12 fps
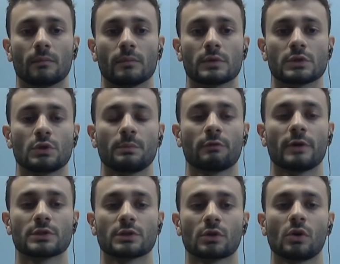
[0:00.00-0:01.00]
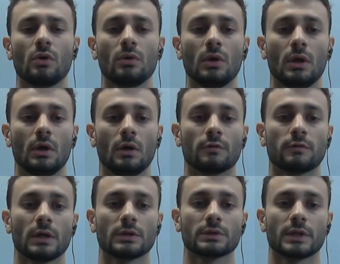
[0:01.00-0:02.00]
supervisor call
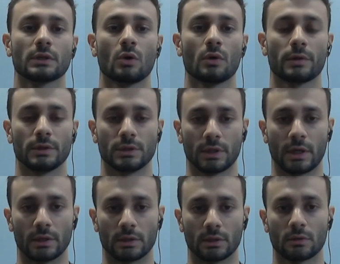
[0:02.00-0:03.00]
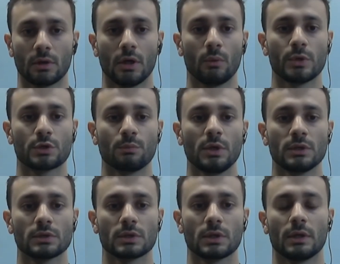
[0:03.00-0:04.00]
file set authenticated, which
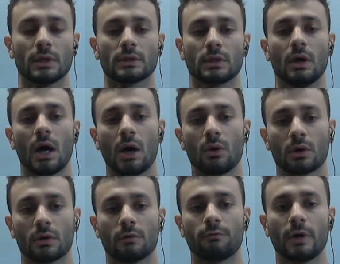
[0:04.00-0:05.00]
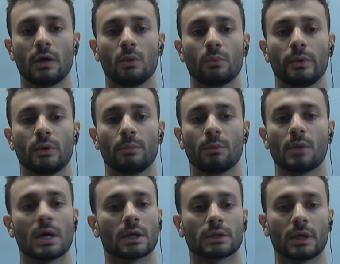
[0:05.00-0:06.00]
means that our file will be
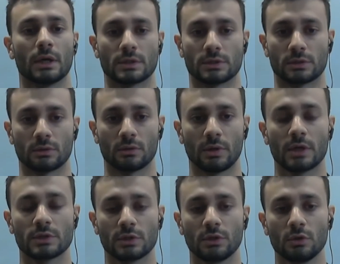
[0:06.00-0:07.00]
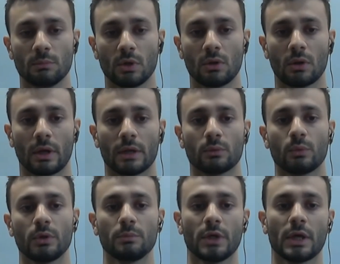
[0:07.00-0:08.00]
marked as executable and
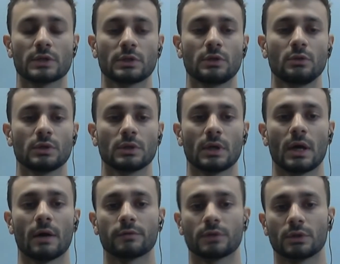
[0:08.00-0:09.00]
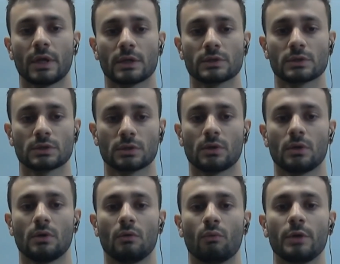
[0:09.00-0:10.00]
will be executed after next
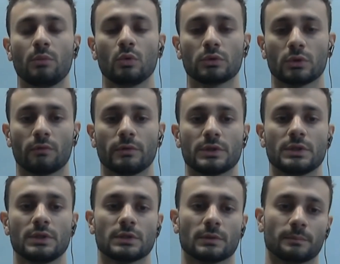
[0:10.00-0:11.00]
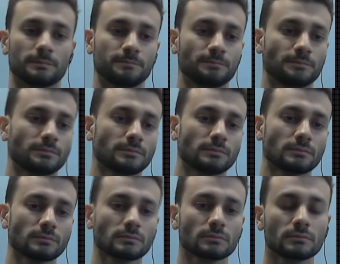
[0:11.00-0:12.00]
reboot of the system
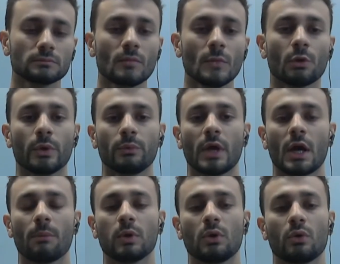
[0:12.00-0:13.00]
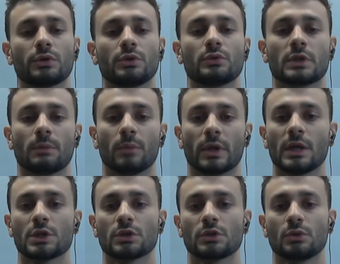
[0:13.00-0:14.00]
when we upload user
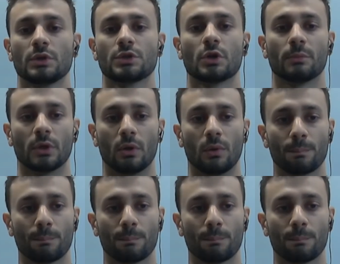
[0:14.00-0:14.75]
application to the terminal.